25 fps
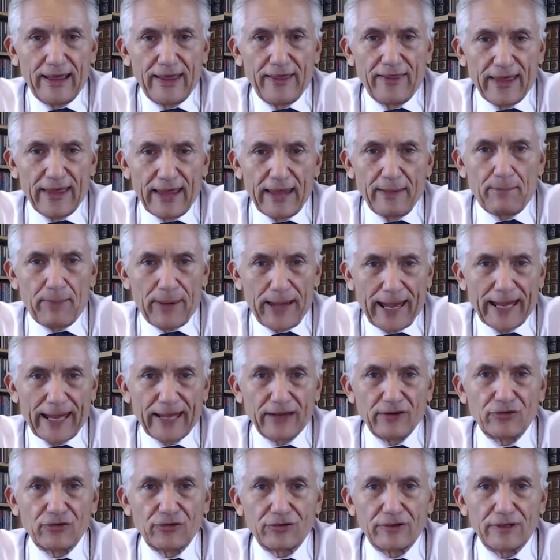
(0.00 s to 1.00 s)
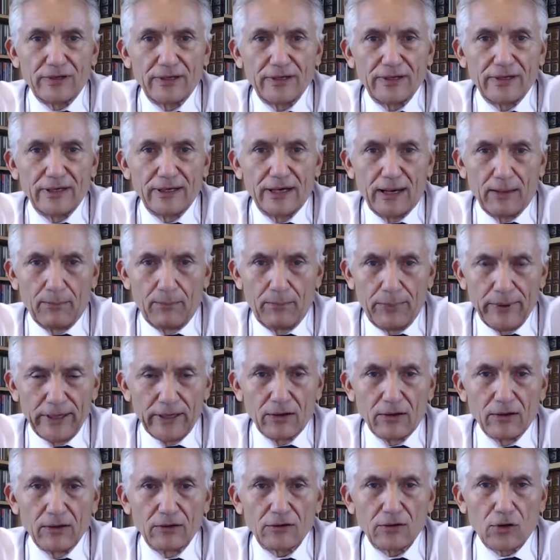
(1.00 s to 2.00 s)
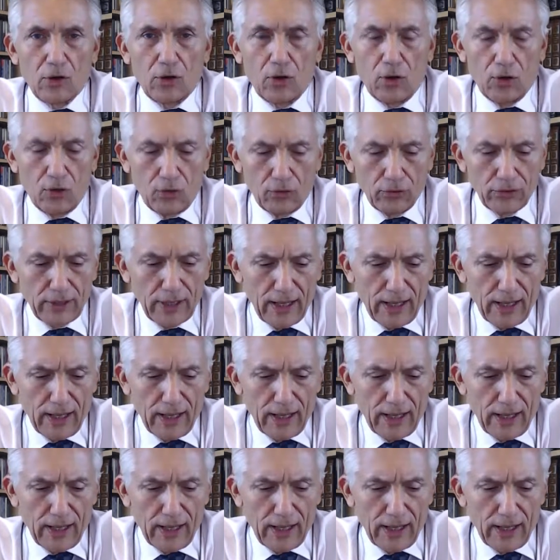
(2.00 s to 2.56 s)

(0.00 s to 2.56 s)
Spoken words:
they passed a bill called